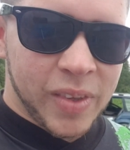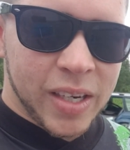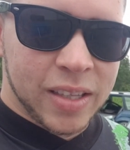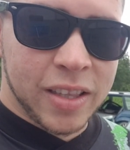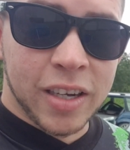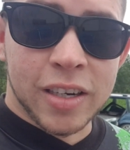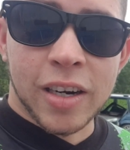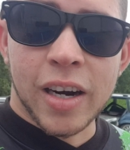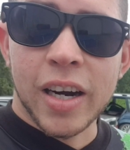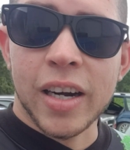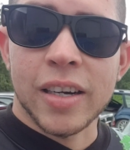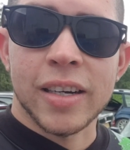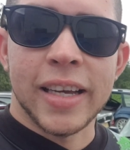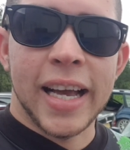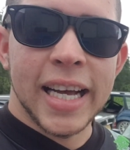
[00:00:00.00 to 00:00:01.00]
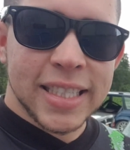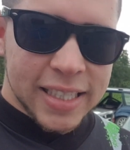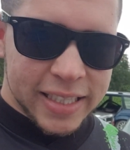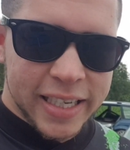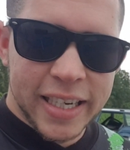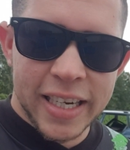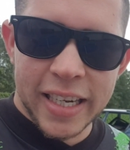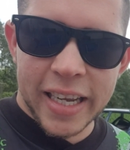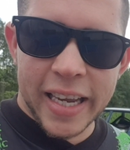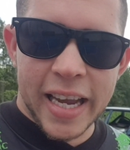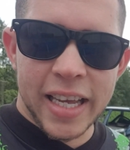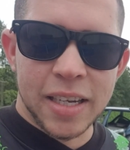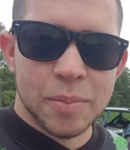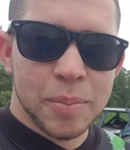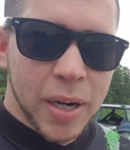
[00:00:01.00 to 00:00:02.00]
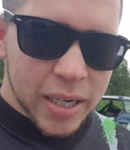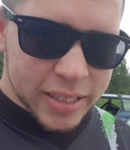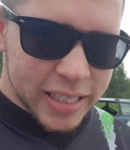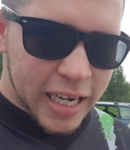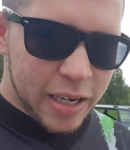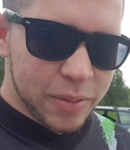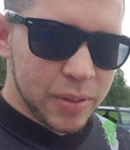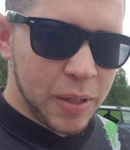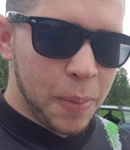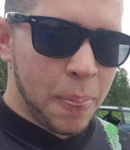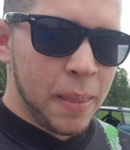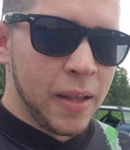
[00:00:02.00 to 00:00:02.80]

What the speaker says: the car hesitated again, bucked down,